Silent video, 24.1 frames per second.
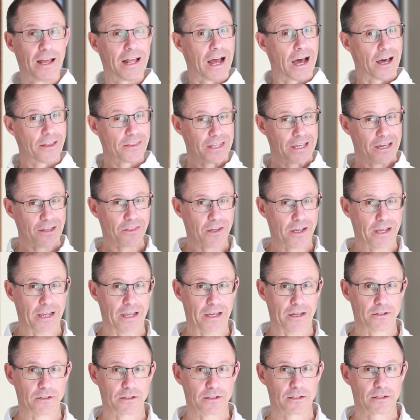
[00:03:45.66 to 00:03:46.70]
On the other
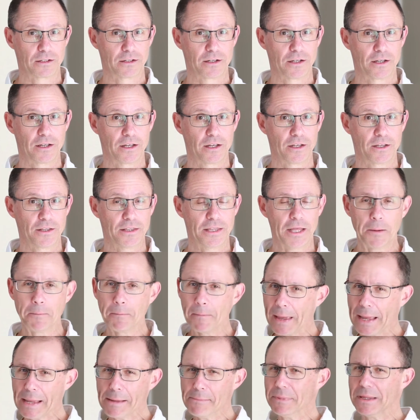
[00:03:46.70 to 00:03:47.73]
hand, there
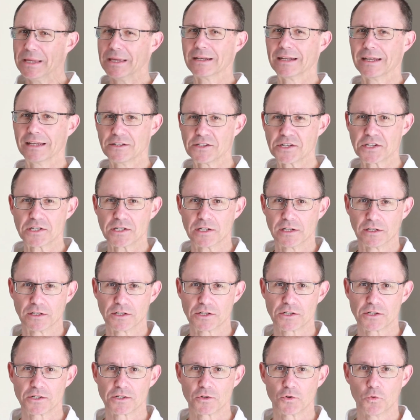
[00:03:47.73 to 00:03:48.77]
may be an
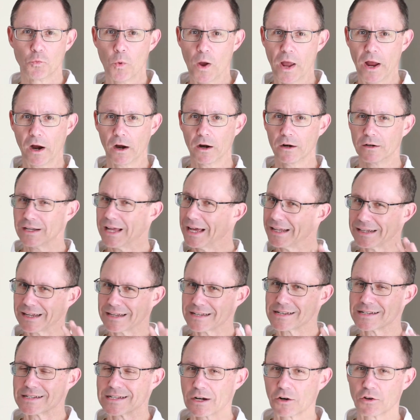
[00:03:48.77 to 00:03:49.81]
instance where not
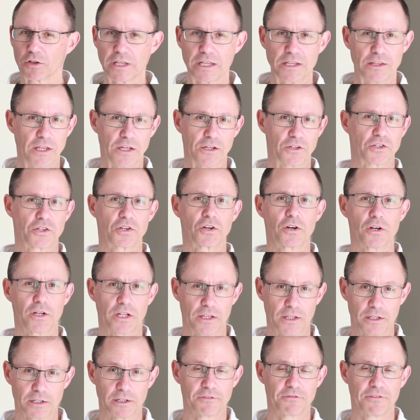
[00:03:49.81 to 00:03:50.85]
necessarily the attorney,
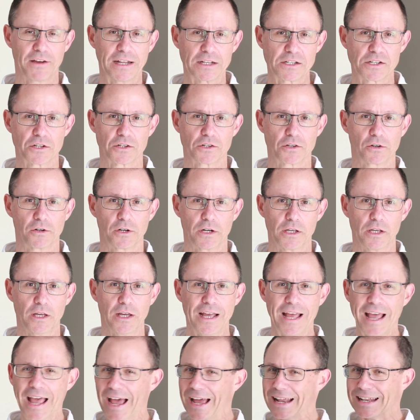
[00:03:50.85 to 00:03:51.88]
the defense attorney,
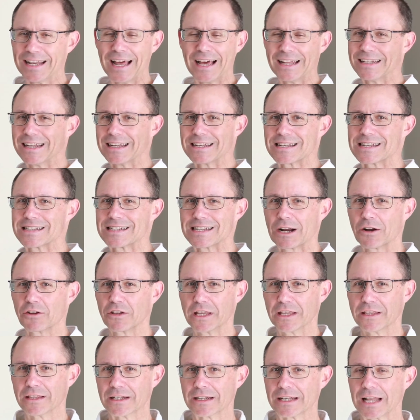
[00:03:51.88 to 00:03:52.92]
and not
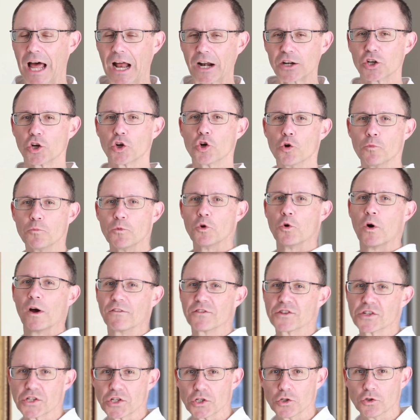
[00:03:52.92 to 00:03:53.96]
necessarily the doctor whom you have
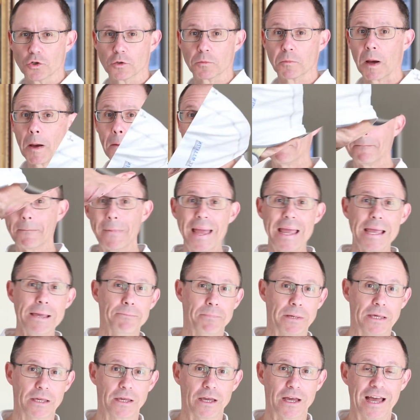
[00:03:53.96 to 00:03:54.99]
sued, but
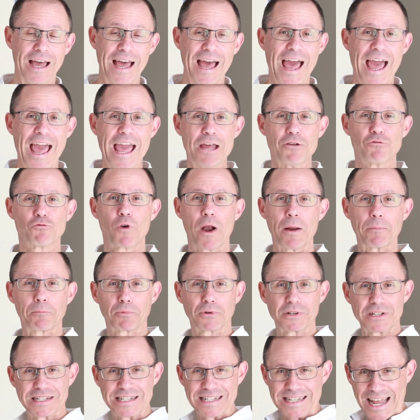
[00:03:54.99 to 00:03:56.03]
maybe a
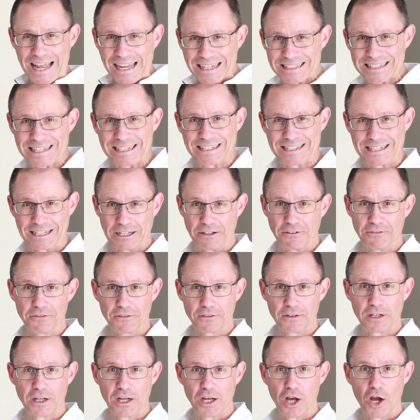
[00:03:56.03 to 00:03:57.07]
representative
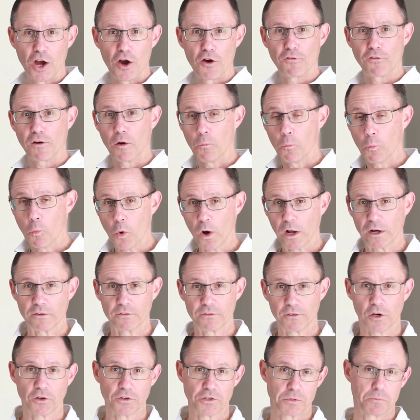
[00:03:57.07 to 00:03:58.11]
from one of
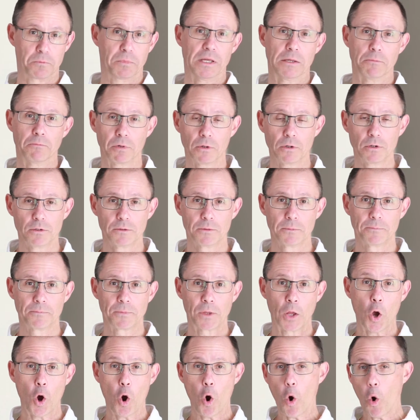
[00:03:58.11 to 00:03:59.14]
those people,
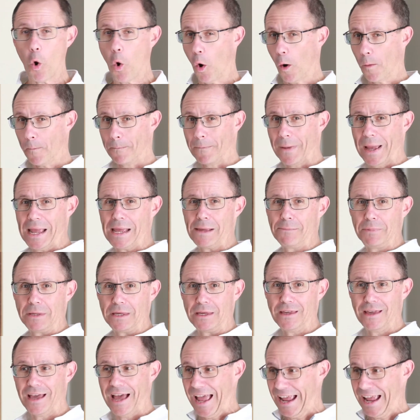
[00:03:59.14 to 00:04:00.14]
or maybe